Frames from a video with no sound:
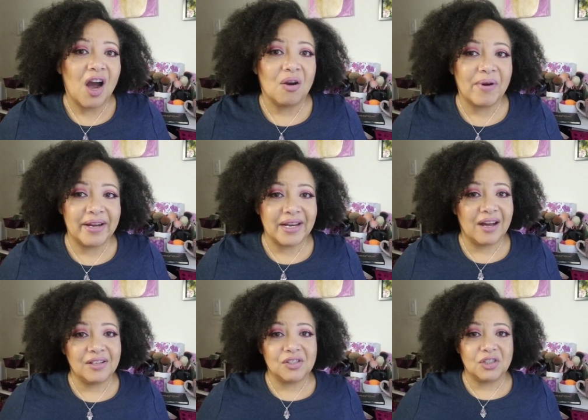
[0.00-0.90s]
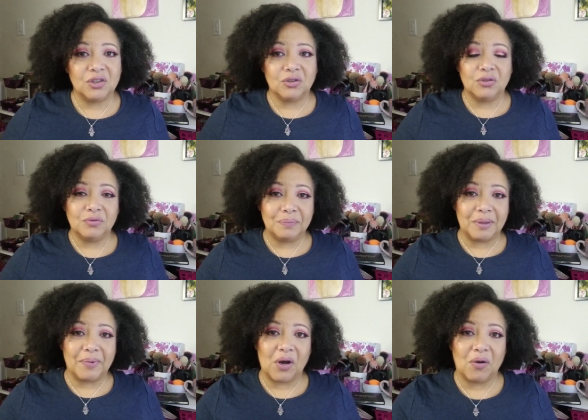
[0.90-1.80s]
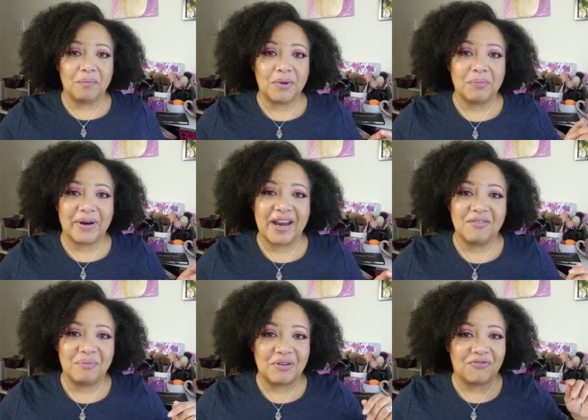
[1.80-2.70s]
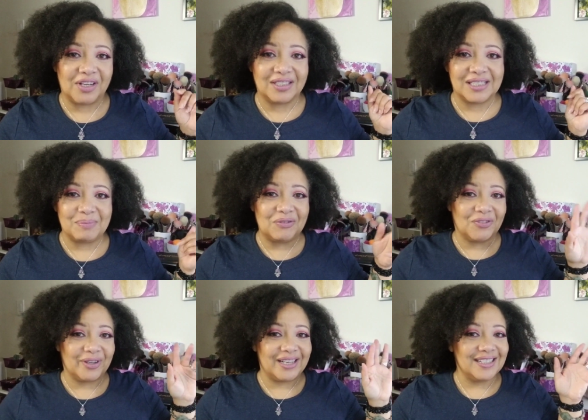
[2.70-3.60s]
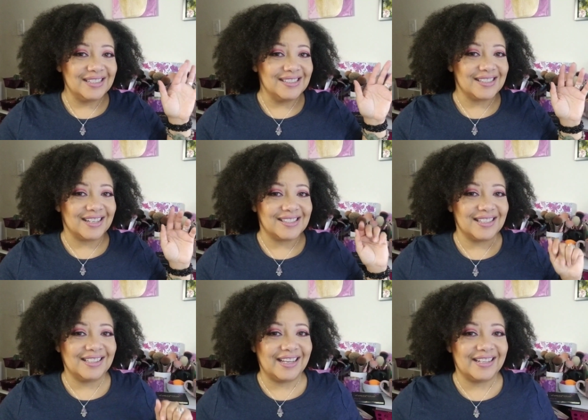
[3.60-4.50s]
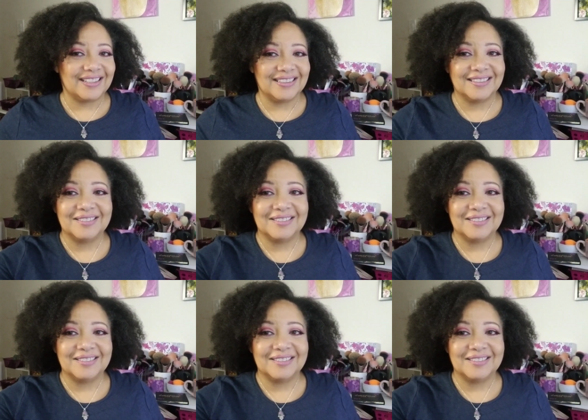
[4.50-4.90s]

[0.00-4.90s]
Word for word: All right now, it's Shilulu. Be bold, be brave, be fearless, be free. Talk to you later.